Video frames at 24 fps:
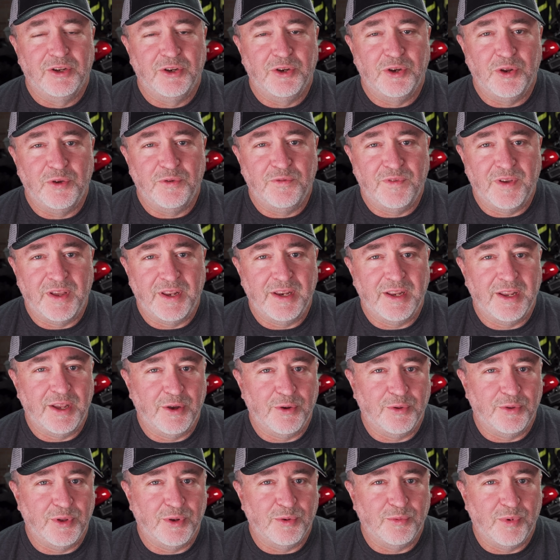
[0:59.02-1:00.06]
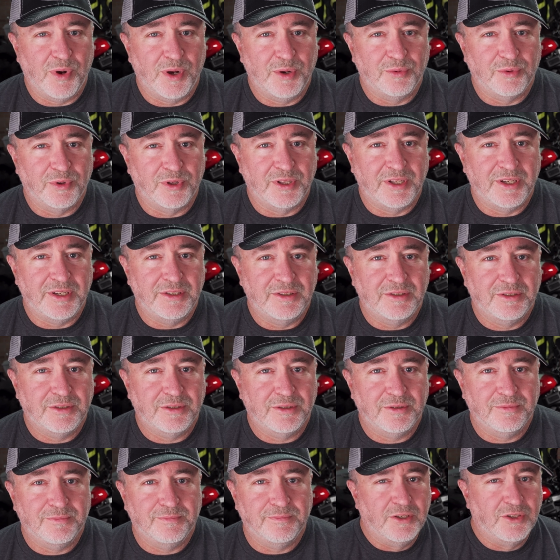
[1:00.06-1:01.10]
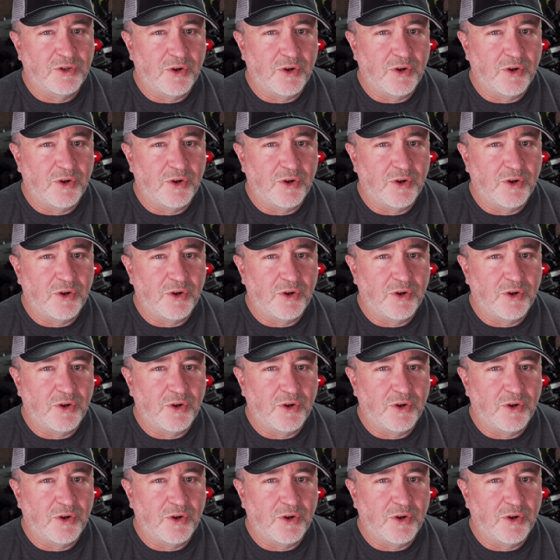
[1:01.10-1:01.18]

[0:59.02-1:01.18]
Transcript: new video that we release.